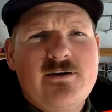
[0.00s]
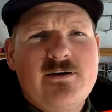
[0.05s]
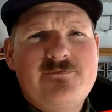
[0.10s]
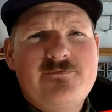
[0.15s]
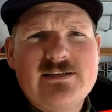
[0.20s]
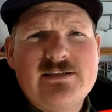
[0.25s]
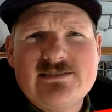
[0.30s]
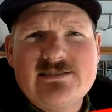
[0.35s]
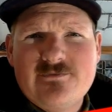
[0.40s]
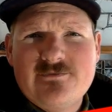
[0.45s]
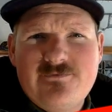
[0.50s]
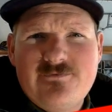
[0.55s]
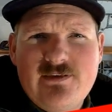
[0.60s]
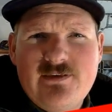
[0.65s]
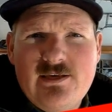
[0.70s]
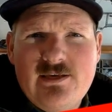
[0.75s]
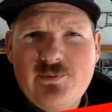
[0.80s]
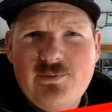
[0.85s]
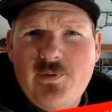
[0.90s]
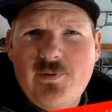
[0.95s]
I fixed the
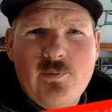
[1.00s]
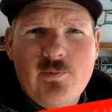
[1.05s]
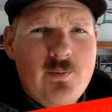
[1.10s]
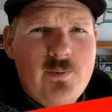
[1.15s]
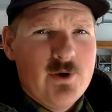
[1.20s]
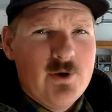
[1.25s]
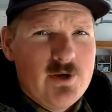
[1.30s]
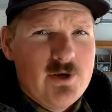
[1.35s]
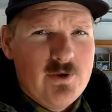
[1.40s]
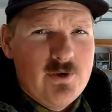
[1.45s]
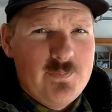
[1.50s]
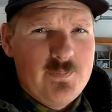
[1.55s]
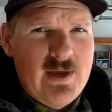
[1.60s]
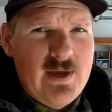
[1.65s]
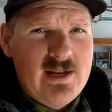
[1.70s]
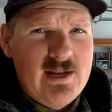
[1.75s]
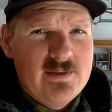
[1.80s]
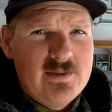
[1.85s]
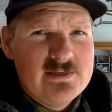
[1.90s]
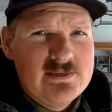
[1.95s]
feet, put one more coat of
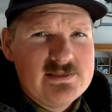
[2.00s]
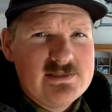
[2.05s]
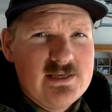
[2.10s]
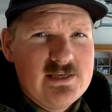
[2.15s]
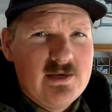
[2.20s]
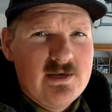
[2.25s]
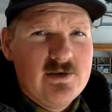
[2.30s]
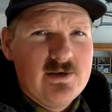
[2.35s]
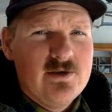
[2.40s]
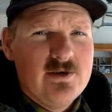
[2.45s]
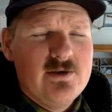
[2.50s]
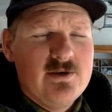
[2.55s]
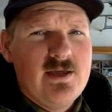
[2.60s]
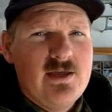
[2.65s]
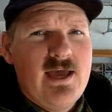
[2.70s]
paint on this sucker,